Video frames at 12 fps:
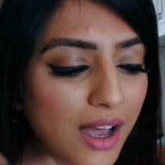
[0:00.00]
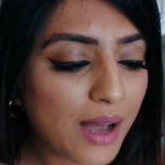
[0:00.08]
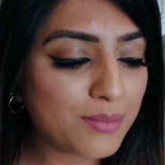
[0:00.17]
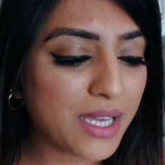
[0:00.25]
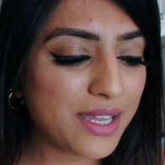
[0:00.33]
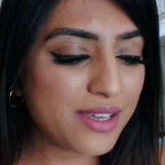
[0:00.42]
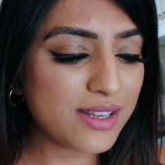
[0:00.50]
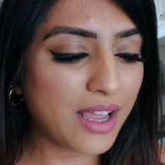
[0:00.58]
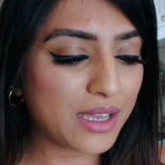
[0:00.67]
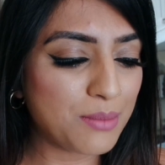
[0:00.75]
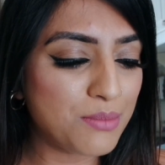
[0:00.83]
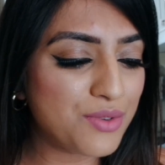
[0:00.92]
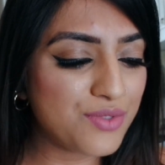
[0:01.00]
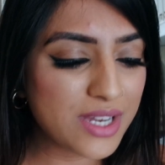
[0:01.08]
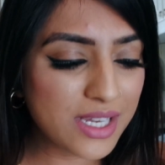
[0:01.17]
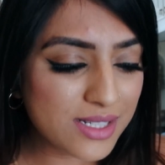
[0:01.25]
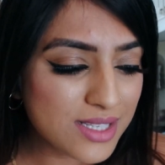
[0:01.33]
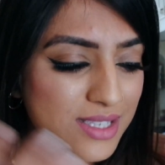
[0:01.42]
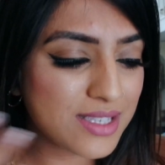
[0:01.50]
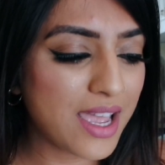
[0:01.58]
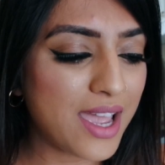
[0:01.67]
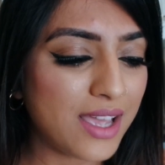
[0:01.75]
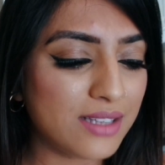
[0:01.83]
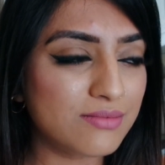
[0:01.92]
I'm getting like a marine
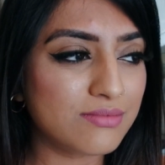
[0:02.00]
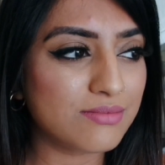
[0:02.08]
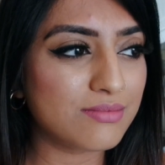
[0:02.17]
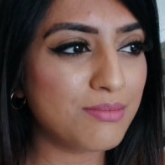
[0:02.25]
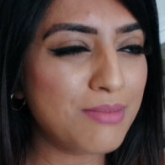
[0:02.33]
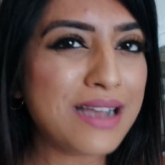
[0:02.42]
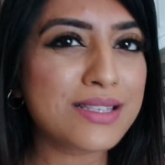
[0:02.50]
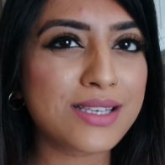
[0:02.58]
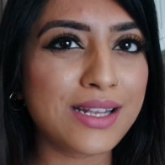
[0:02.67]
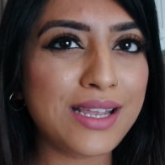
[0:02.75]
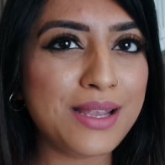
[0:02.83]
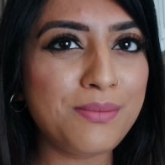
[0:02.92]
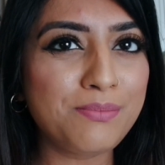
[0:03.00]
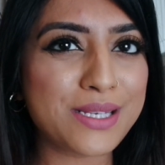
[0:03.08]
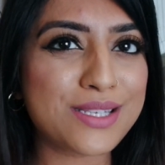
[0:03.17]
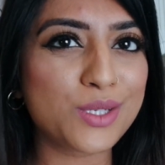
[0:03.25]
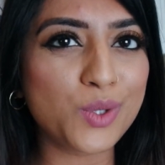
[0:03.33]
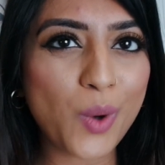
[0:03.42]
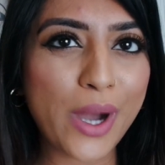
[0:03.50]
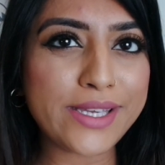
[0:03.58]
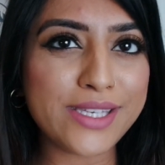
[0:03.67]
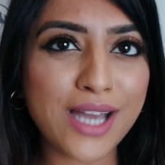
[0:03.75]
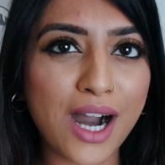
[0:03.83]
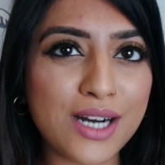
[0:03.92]
scent, masculine but still quite
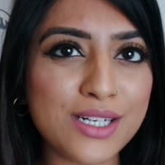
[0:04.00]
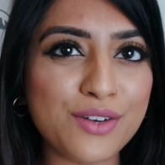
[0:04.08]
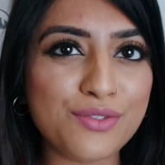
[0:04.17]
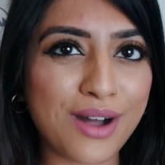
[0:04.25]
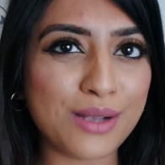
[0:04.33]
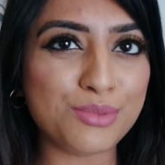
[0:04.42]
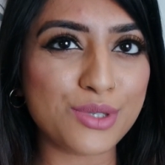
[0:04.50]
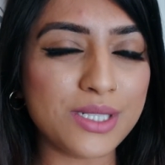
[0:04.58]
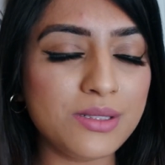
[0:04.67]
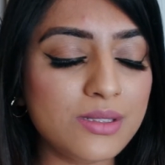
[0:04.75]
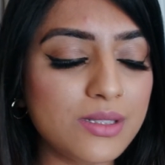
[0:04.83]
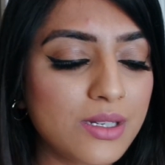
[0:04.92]
young, vibrant.